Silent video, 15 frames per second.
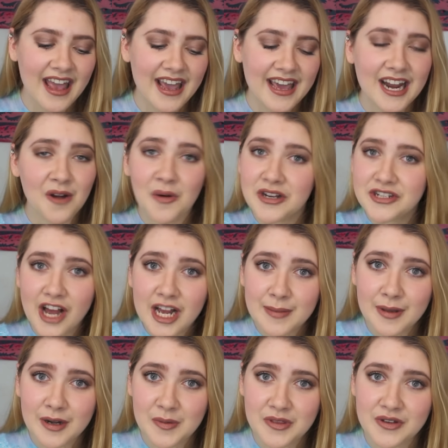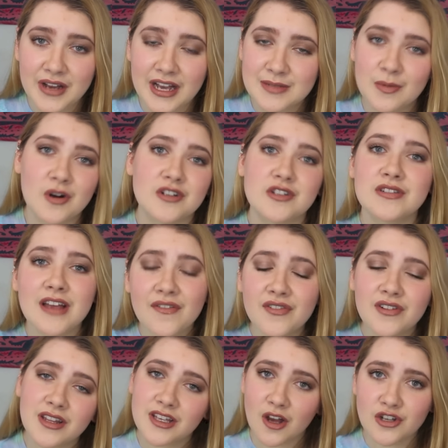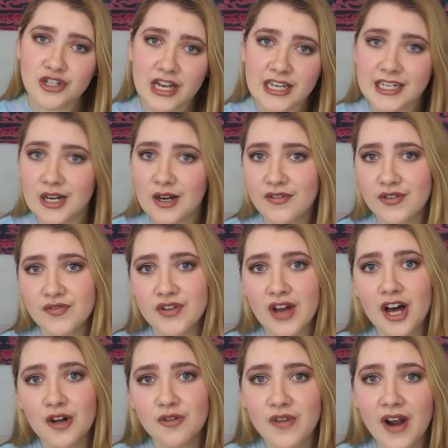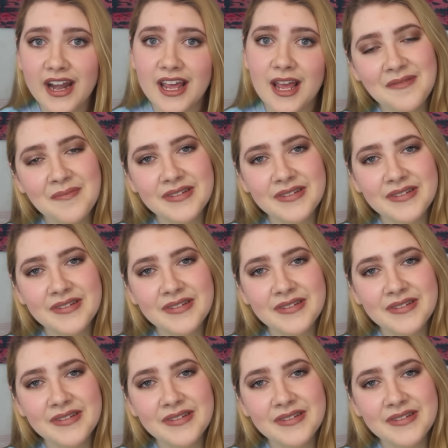And I want to talk about it with you guys more. So definitely go check it out if you've not already.